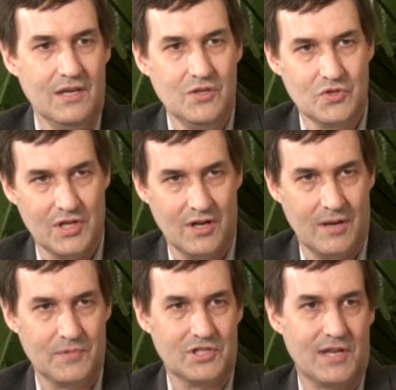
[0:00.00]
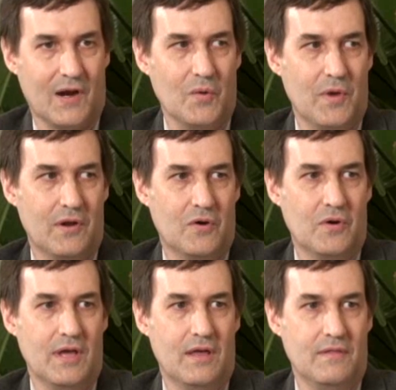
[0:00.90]
You send it up to
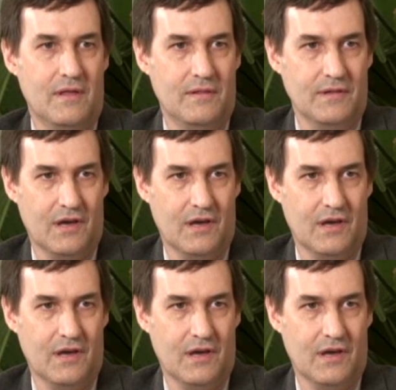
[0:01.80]
Sacramento, and then